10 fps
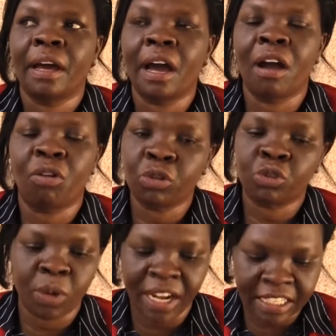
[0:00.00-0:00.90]

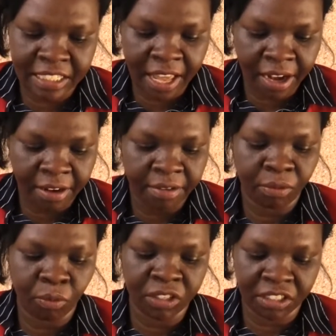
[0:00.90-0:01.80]
got to understand
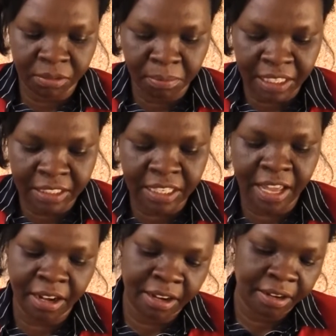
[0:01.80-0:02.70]
what it means,
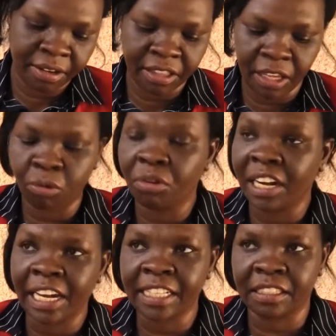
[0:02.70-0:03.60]
and they could
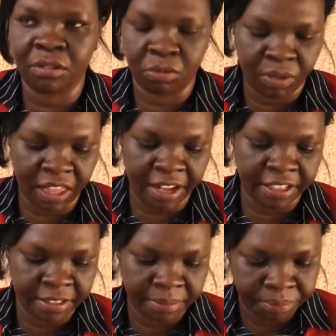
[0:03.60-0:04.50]
relate with
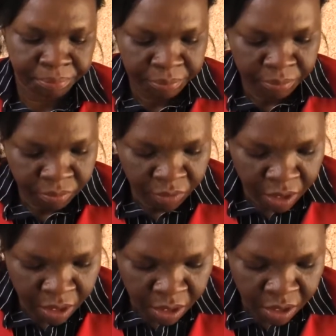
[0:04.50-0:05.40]
that.
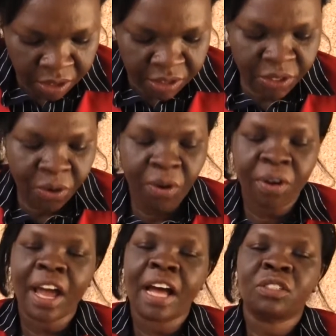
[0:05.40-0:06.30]

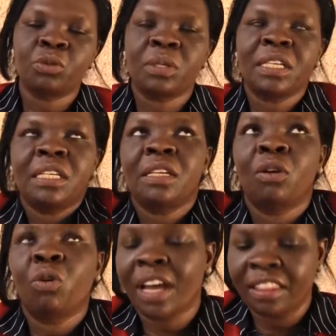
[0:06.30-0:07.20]
So as
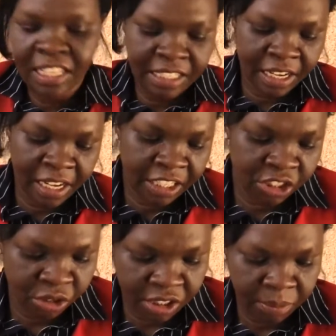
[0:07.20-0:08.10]
we look at this
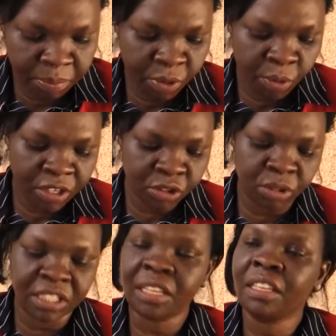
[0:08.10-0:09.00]
relationship, we want
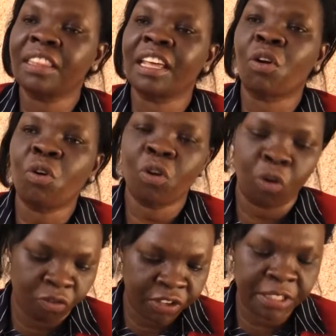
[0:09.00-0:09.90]
to see the role
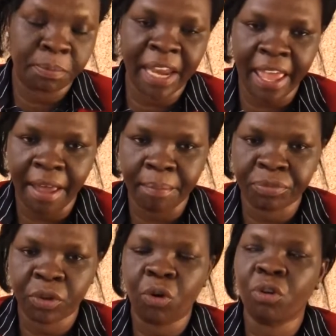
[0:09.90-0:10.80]
of each player,
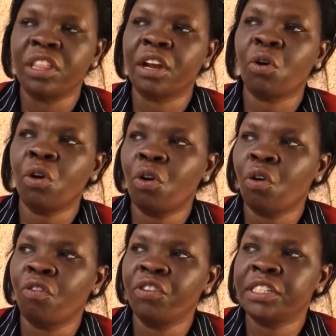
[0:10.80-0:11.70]
or the role
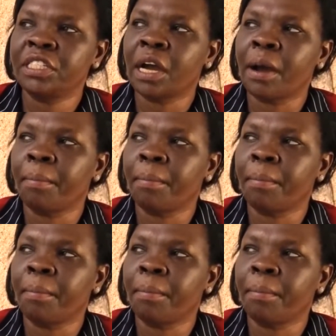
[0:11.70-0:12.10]
of each